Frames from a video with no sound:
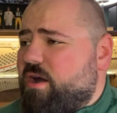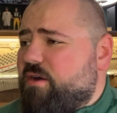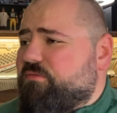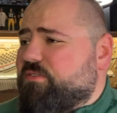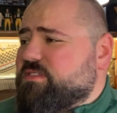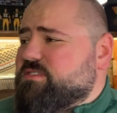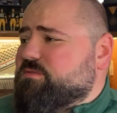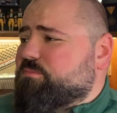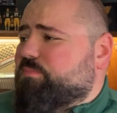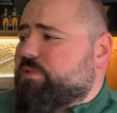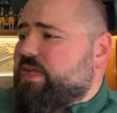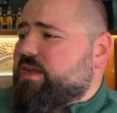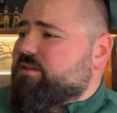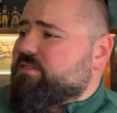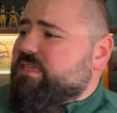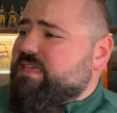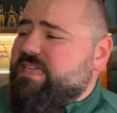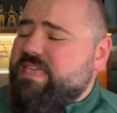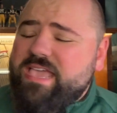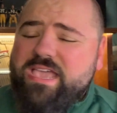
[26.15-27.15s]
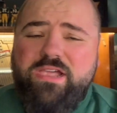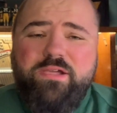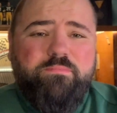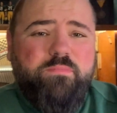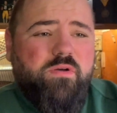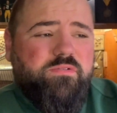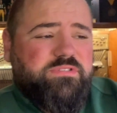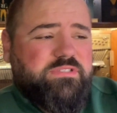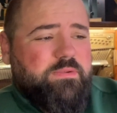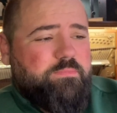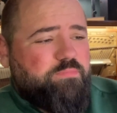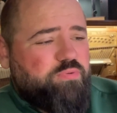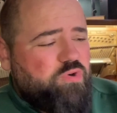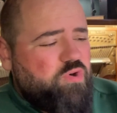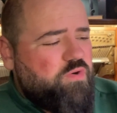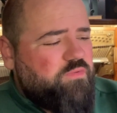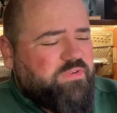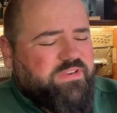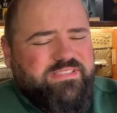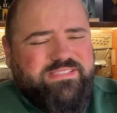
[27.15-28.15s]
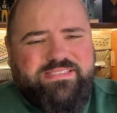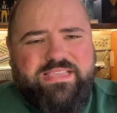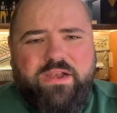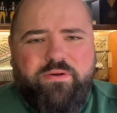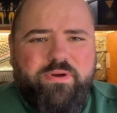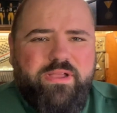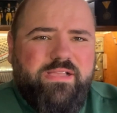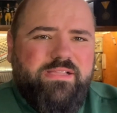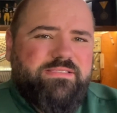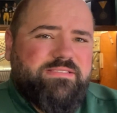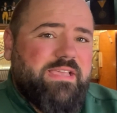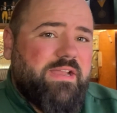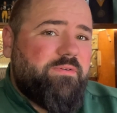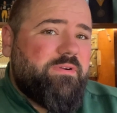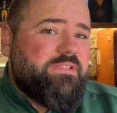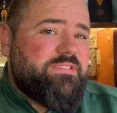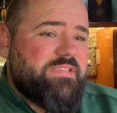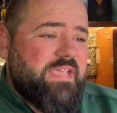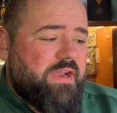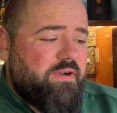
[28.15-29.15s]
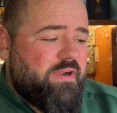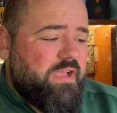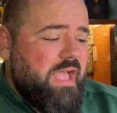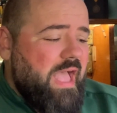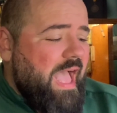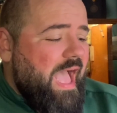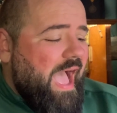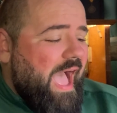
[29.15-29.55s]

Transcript: Offensive Player of the Year, Most Improved, etc., etc., etc.